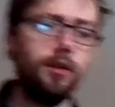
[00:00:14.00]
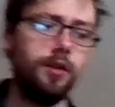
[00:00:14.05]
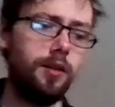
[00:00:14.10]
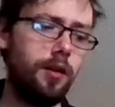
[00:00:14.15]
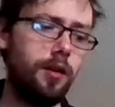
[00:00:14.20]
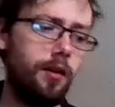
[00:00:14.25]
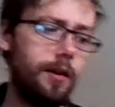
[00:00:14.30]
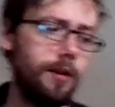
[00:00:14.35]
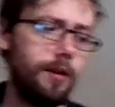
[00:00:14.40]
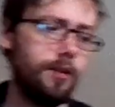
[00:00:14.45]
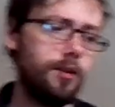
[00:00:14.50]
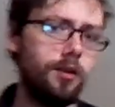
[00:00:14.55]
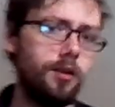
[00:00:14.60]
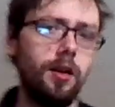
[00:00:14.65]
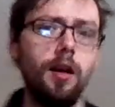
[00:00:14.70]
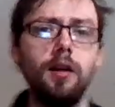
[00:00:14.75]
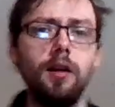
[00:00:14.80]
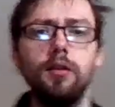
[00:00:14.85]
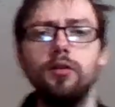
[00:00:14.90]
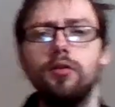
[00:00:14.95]
so I can
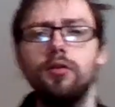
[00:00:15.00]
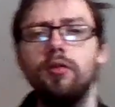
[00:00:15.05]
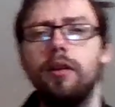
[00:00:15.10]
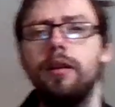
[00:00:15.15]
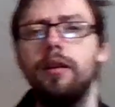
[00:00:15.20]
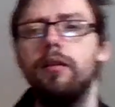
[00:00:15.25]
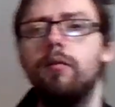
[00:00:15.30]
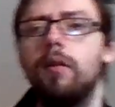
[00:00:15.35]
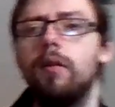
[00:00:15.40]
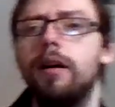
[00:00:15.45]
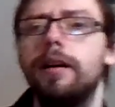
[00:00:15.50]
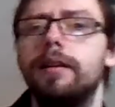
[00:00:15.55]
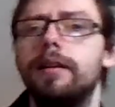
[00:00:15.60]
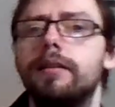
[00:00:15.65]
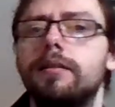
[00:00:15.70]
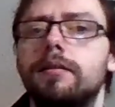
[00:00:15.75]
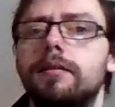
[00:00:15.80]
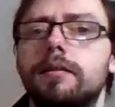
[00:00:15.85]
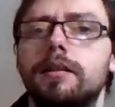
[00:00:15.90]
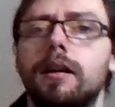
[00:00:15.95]
start straight away,
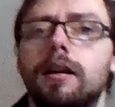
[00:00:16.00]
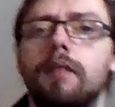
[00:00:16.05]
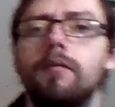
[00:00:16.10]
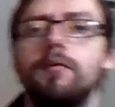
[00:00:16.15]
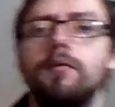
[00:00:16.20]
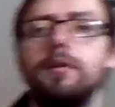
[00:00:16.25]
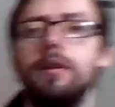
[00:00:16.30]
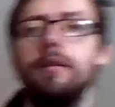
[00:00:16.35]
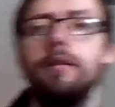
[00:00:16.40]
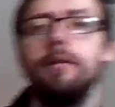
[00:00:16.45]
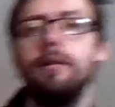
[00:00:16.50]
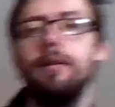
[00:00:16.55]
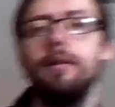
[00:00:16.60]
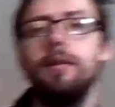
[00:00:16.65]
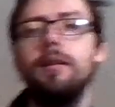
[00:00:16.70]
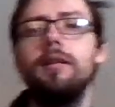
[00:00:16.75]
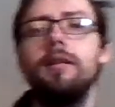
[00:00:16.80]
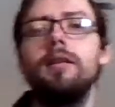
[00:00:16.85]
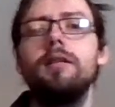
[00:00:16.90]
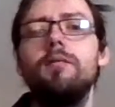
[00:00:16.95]
start with something
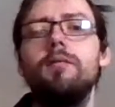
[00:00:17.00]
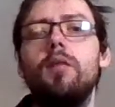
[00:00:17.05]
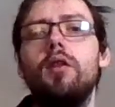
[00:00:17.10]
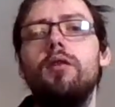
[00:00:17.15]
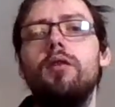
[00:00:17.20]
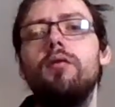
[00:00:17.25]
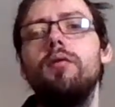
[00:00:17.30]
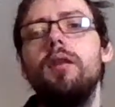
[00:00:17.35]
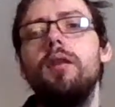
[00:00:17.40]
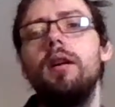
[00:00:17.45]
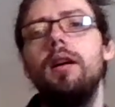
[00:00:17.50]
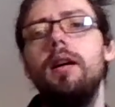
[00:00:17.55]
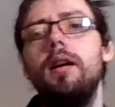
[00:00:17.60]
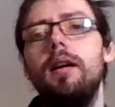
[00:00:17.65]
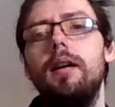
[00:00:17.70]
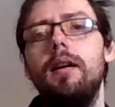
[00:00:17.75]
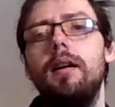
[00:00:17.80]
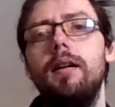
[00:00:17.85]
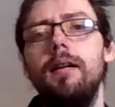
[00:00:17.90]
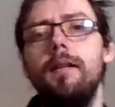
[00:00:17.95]
small.
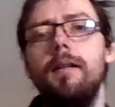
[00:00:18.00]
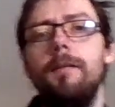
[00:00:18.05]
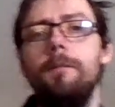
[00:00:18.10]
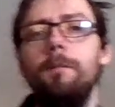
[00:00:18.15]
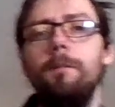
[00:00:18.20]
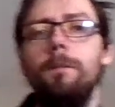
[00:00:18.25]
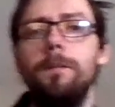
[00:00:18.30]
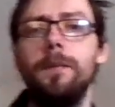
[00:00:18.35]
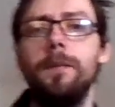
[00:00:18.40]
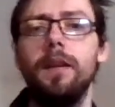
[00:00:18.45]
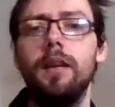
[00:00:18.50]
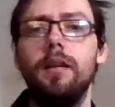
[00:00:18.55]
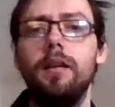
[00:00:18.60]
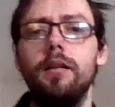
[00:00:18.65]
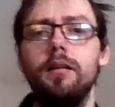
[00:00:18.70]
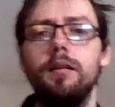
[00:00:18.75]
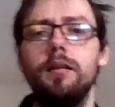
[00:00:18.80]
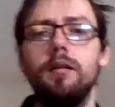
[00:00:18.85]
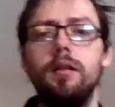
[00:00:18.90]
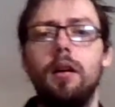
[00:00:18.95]

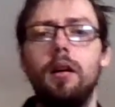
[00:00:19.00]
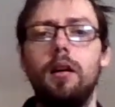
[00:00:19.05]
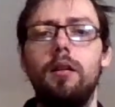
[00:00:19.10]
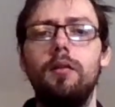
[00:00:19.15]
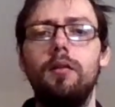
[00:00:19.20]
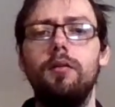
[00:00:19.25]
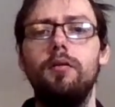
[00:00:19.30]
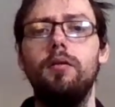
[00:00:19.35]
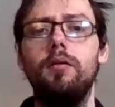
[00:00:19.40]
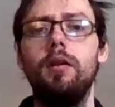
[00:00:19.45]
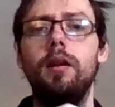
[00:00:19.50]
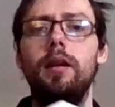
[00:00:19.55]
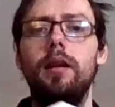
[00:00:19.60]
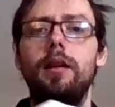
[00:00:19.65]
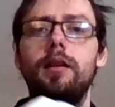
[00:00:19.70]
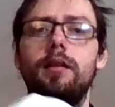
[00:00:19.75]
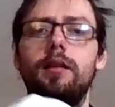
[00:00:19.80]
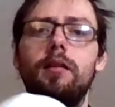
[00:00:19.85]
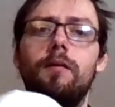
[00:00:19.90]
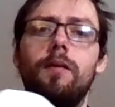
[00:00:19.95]
So
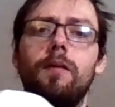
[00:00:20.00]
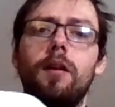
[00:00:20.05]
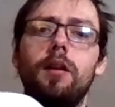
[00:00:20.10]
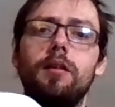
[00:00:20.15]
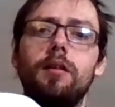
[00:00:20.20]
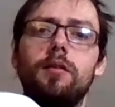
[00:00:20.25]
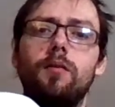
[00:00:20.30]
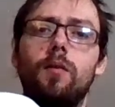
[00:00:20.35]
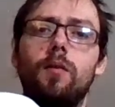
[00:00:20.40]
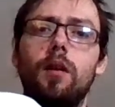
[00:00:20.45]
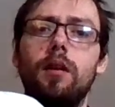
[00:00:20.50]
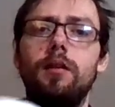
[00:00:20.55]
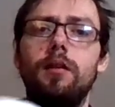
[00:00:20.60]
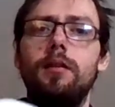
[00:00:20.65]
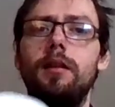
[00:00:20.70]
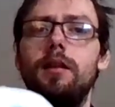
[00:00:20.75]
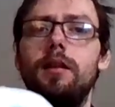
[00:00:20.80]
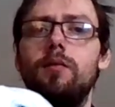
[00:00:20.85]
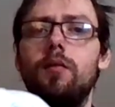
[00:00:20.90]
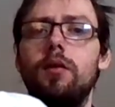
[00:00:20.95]
here's the first one.
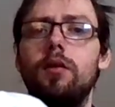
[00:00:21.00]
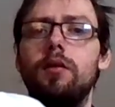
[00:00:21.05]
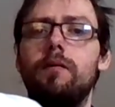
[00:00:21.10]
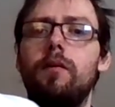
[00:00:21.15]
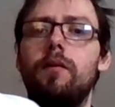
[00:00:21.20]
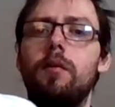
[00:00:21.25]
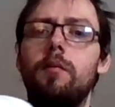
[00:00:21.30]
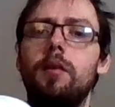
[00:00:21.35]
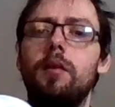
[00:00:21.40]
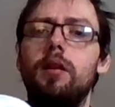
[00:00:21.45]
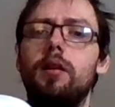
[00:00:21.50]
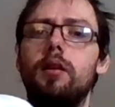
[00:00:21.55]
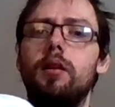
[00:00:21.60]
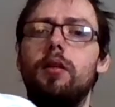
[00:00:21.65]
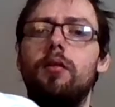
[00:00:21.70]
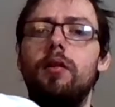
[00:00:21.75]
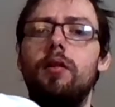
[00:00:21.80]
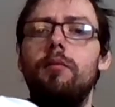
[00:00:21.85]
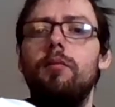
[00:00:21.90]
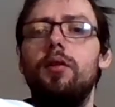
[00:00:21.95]
This was from a
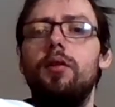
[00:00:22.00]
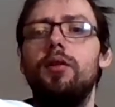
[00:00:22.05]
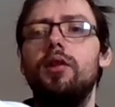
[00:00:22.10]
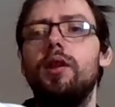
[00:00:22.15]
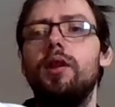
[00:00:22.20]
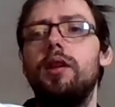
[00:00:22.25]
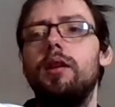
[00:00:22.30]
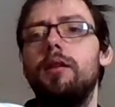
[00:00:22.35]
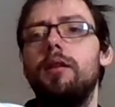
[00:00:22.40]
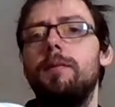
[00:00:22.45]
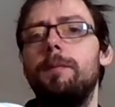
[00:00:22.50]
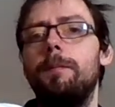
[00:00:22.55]
coin pusher,